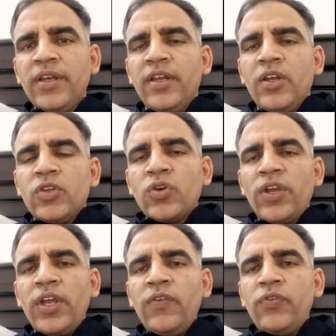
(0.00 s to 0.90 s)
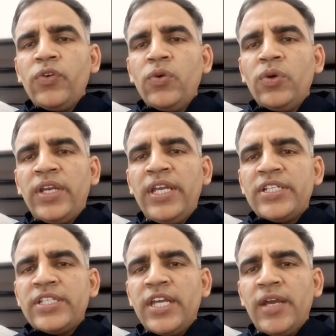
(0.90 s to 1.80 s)
So if you
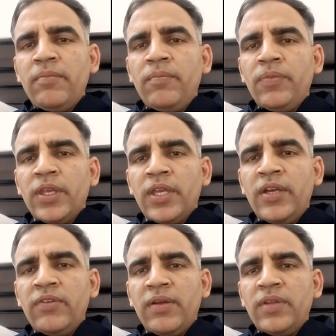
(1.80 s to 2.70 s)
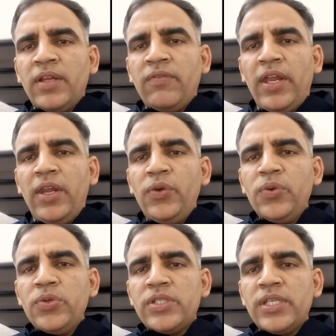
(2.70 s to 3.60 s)
teach them, give them the
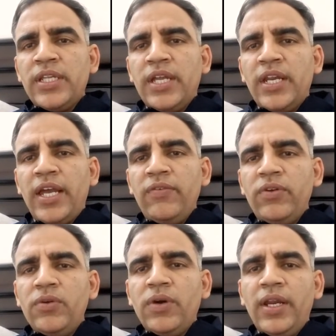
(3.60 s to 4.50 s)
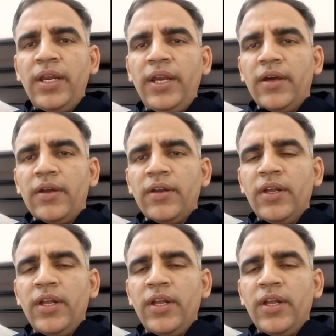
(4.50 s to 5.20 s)
values in their life, you are a leader.